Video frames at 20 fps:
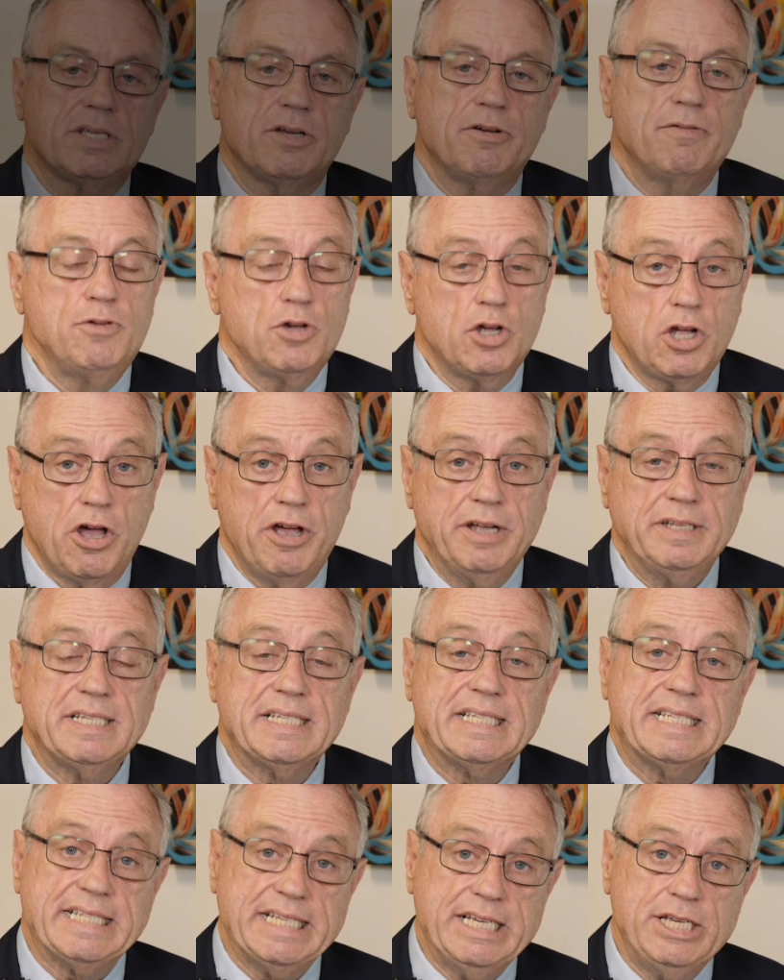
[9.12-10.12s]
So if you're going
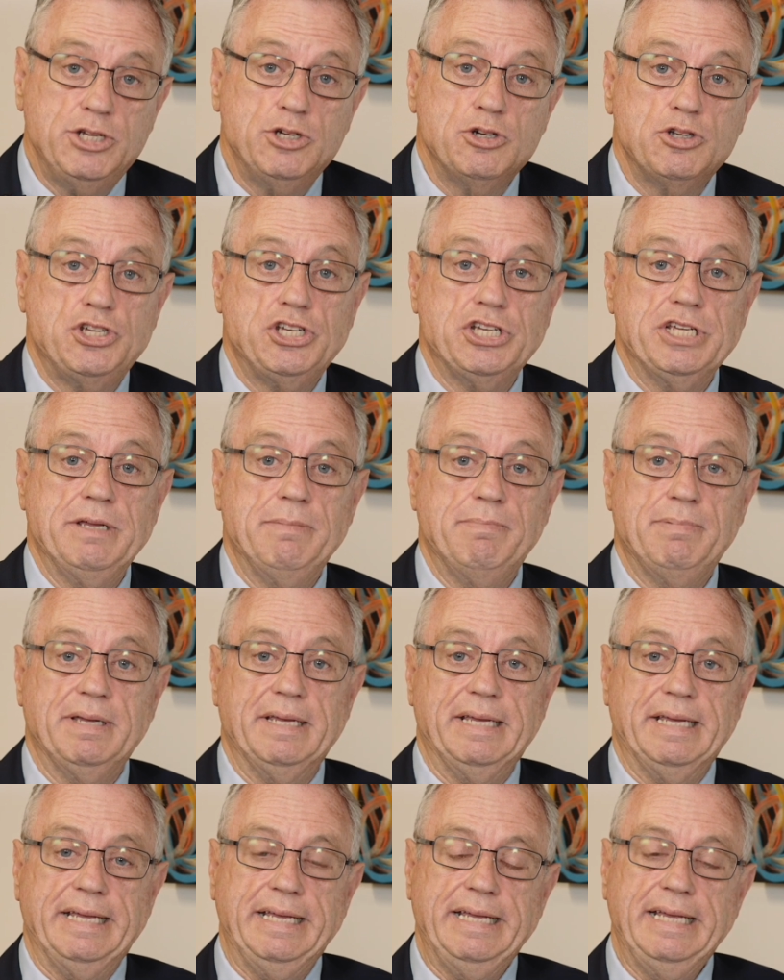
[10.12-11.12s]
to see your
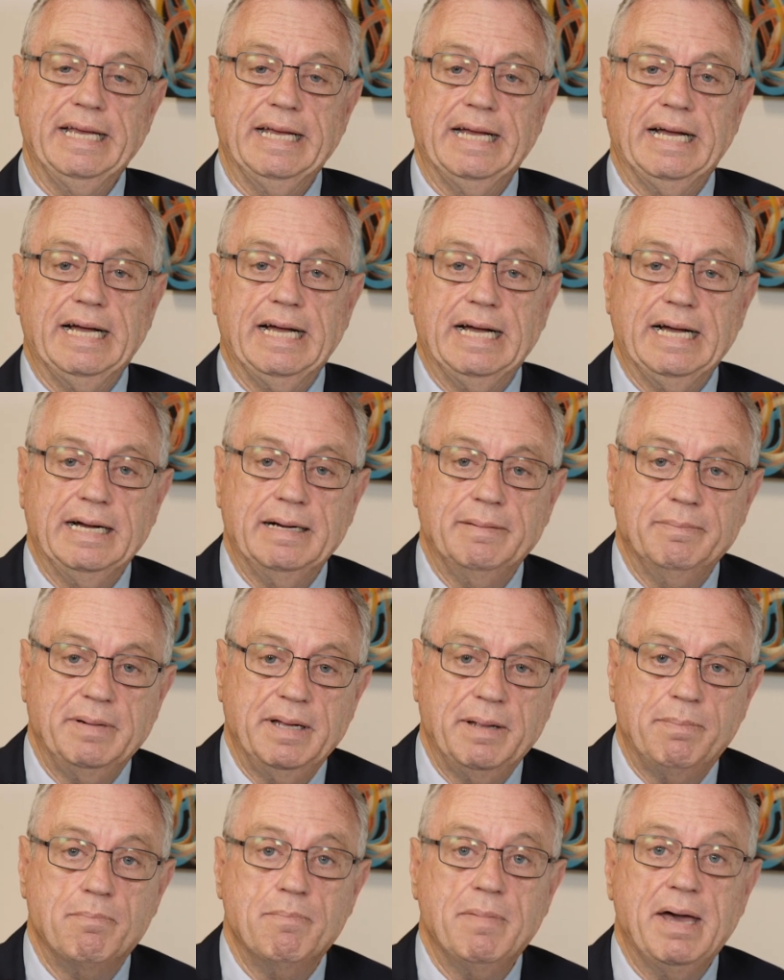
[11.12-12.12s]

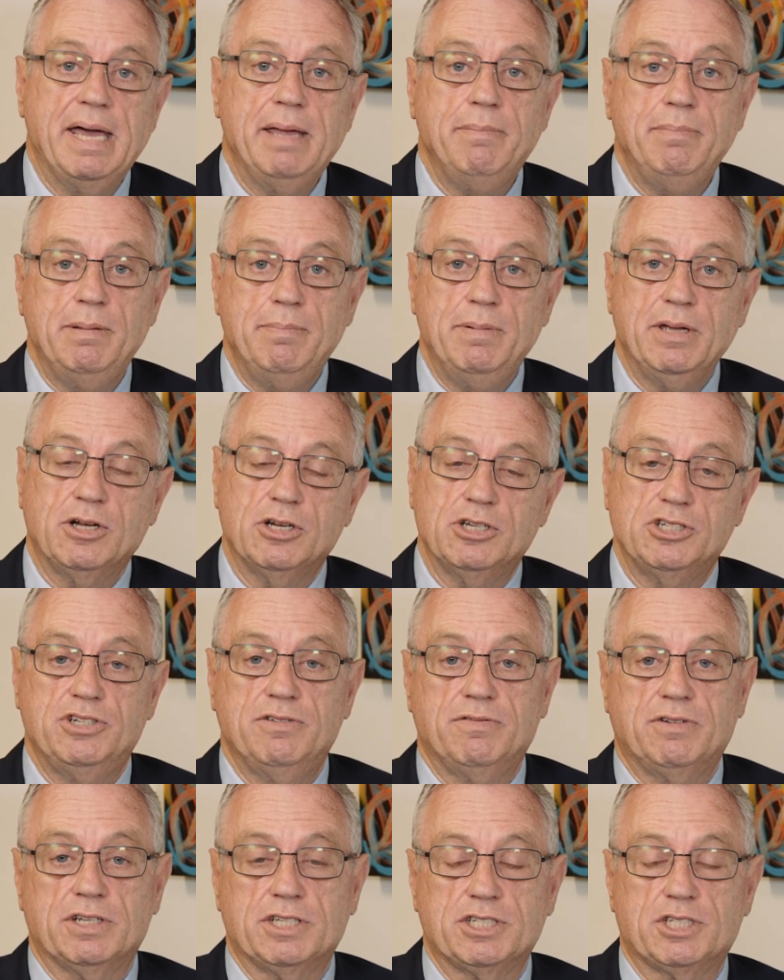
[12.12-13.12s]
GP, it may be because
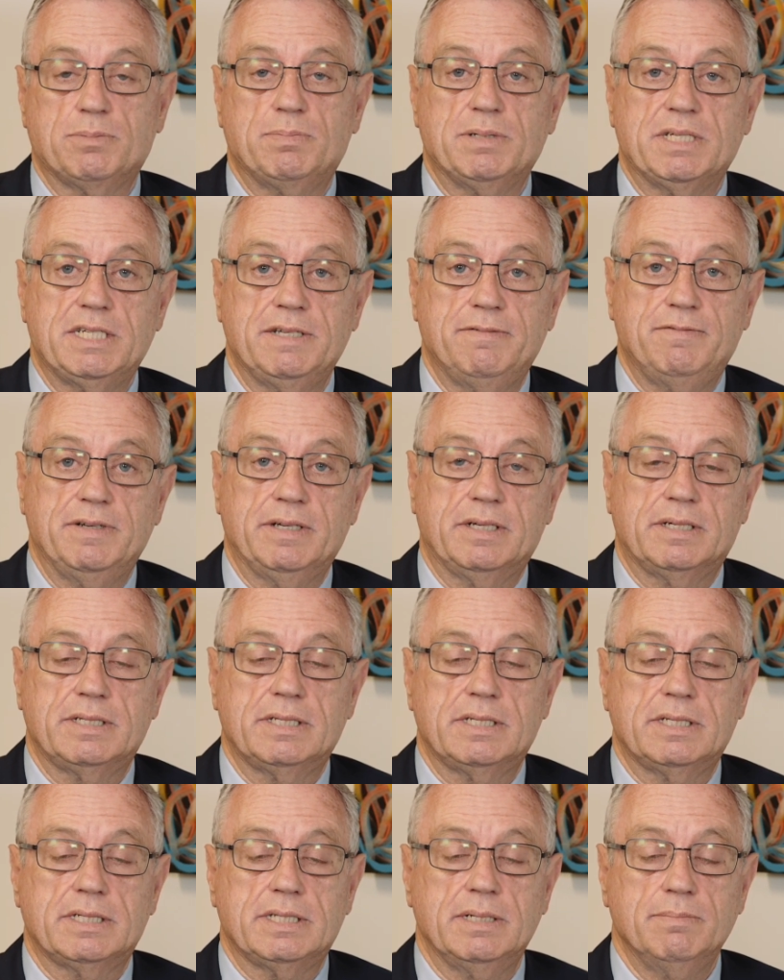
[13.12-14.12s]
you've got a
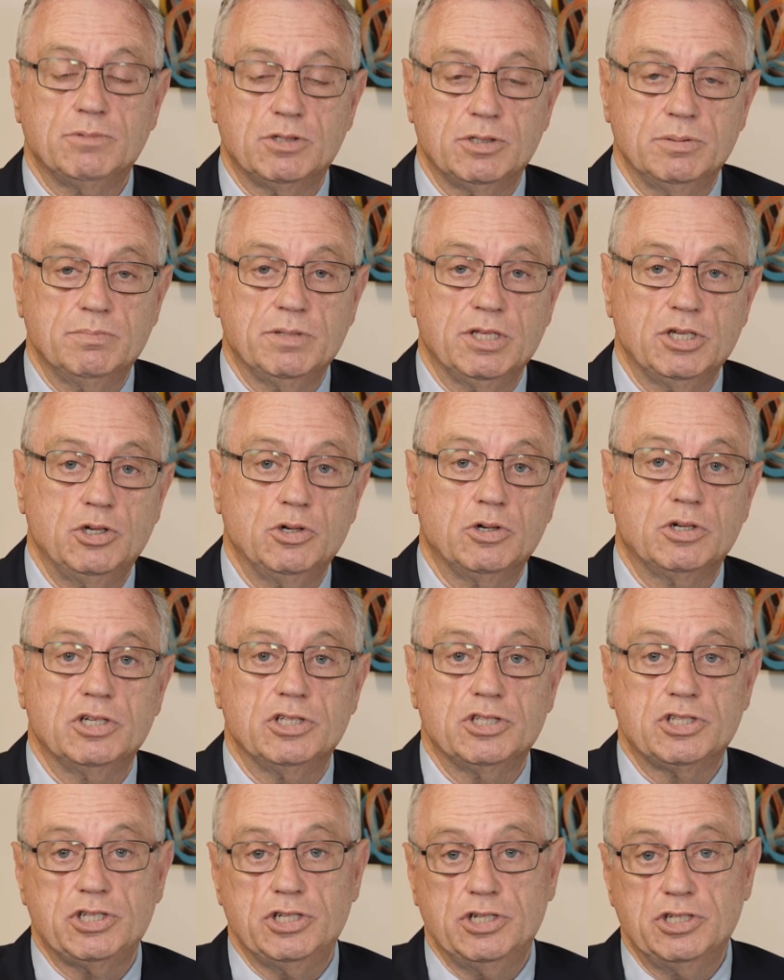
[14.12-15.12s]
specific symptom that you're
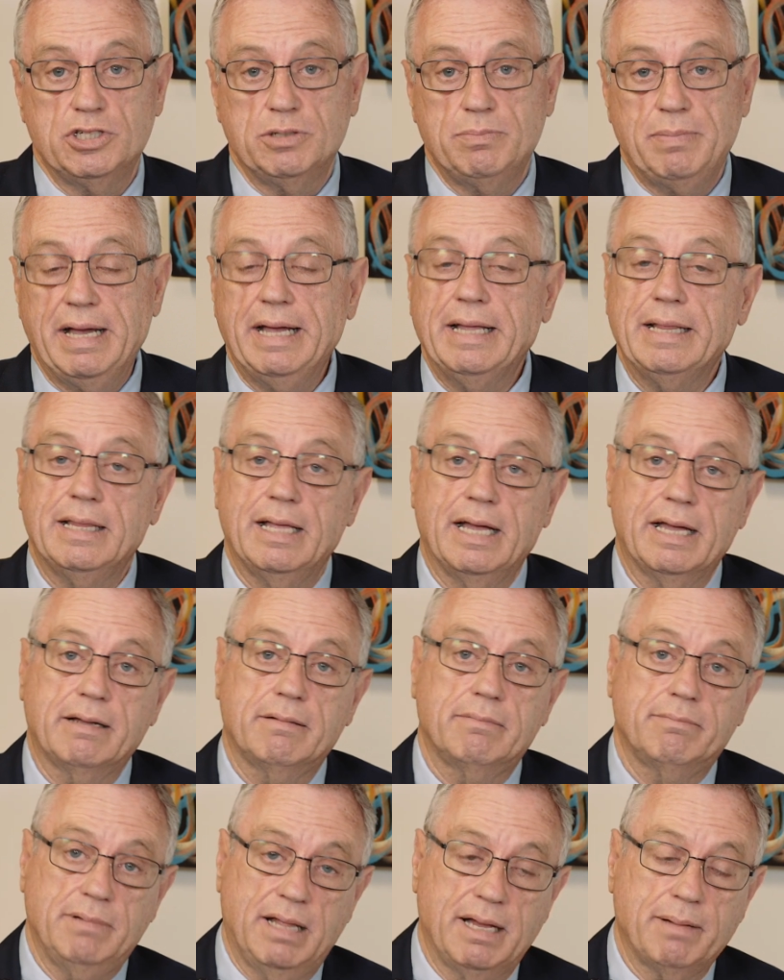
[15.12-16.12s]
concerned about,
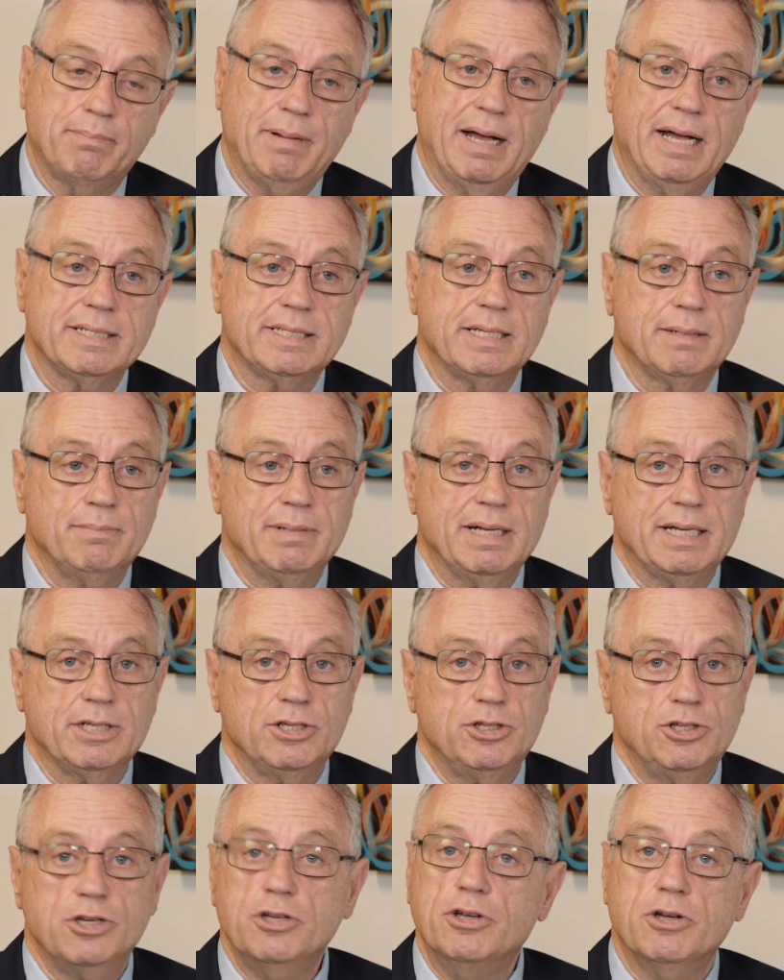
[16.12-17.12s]
like passing blood
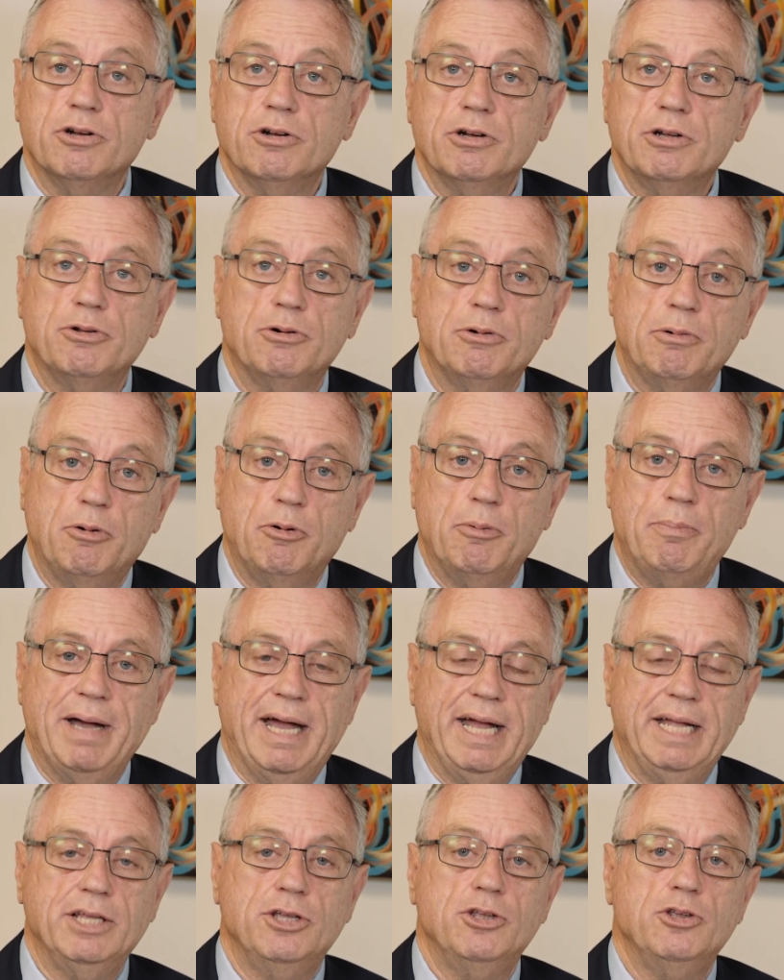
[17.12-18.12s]
in your urine or
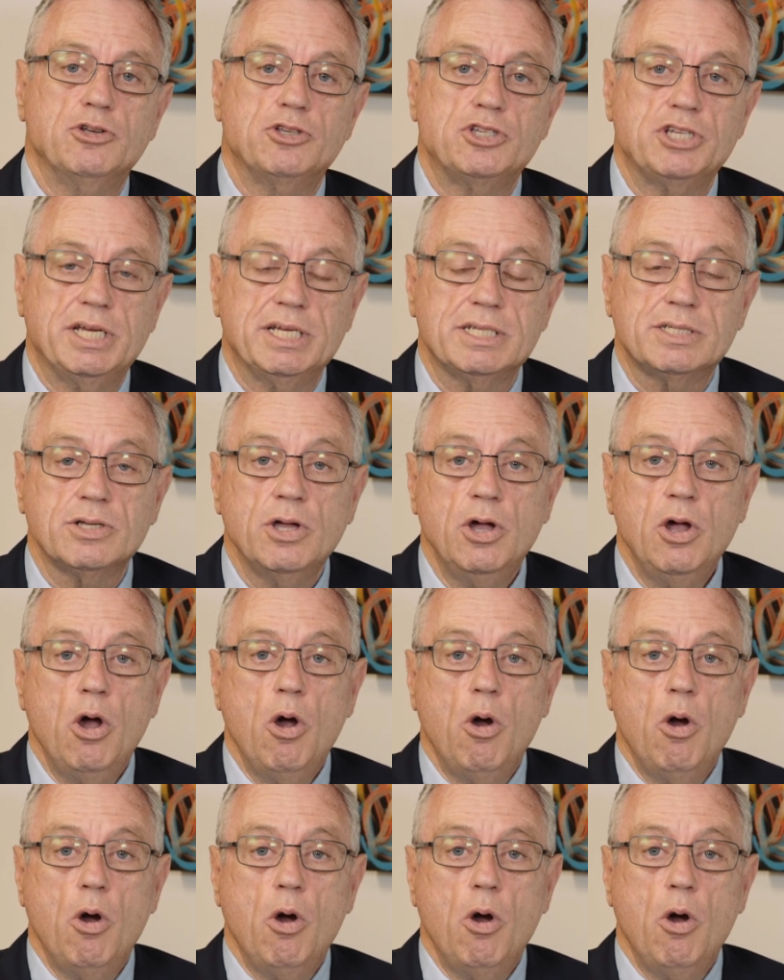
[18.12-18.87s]
pain in your chest,